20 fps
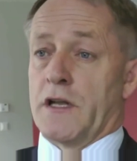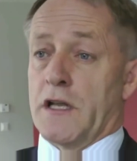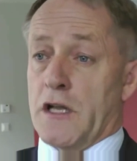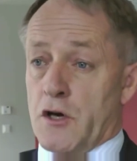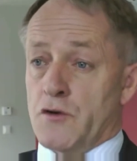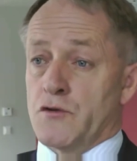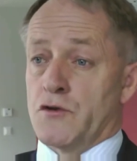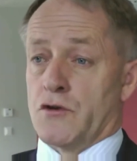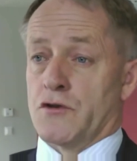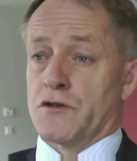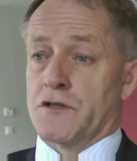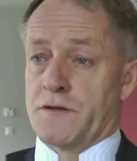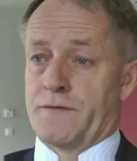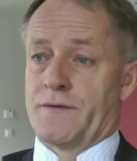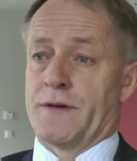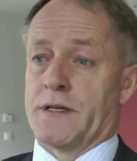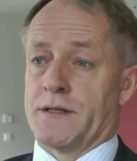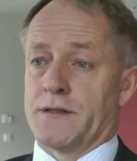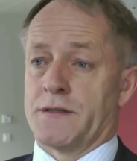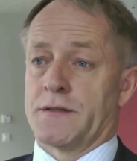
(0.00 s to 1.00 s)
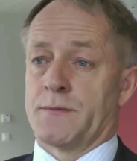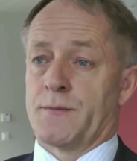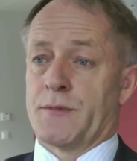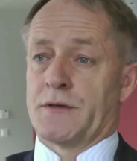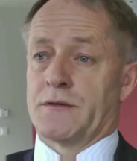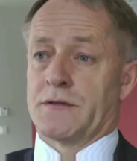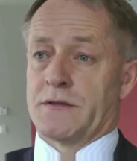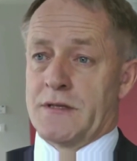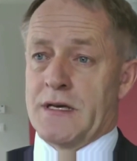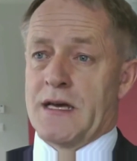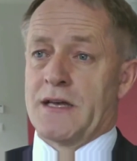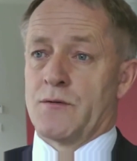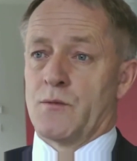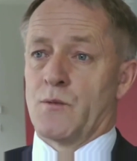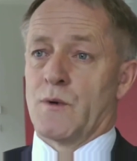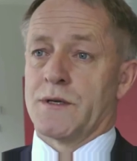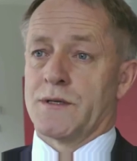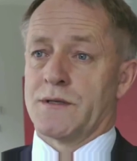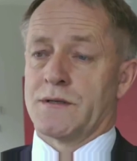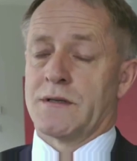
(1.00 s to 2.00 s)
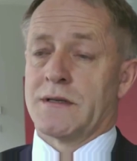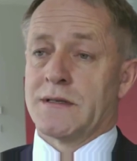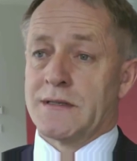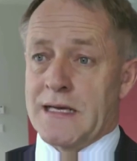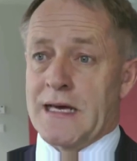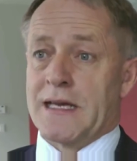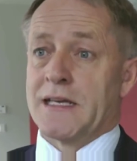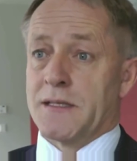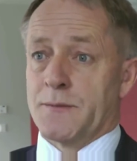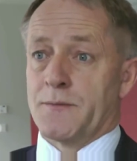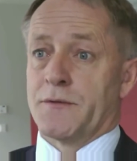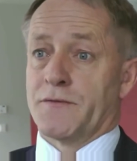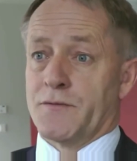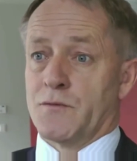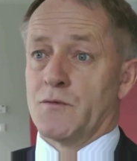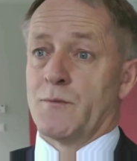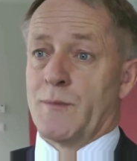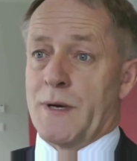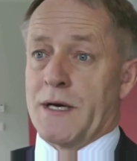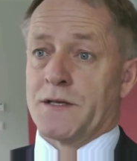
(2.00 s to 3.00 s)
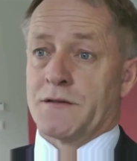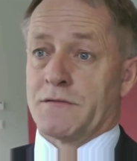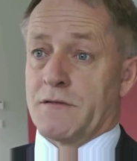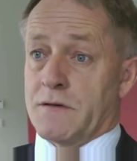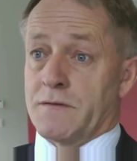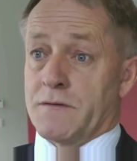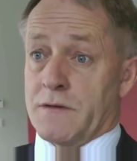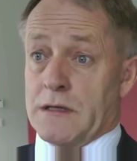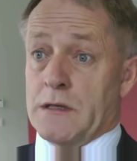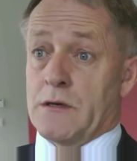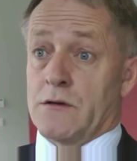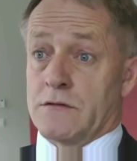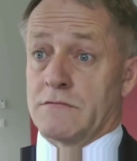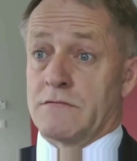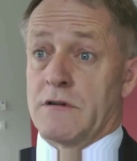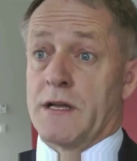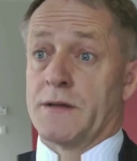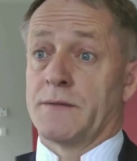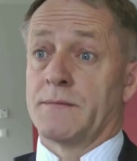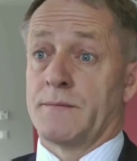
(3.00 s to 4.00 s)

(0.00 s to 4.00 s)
low-cost funds because they're the ones that tend to perform better over the longer run.